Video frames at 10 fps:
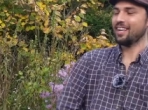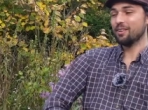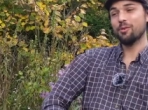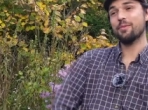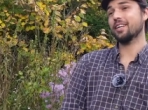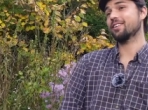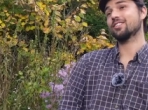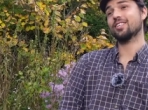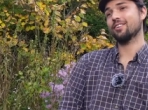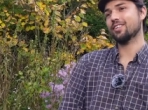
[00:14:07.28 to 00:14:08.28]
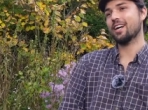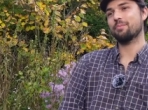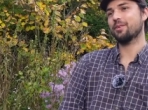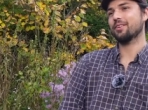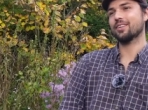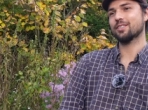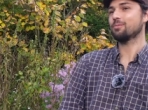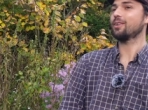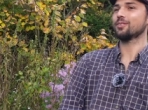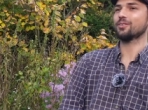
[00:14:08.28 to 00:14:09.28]
And we'll make ourselves happier as
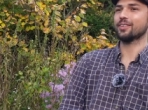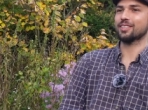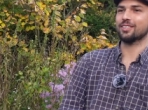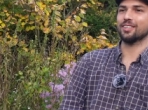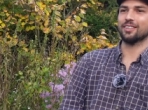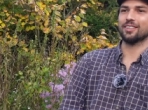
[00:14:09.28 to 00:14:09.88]
well doing Let's so.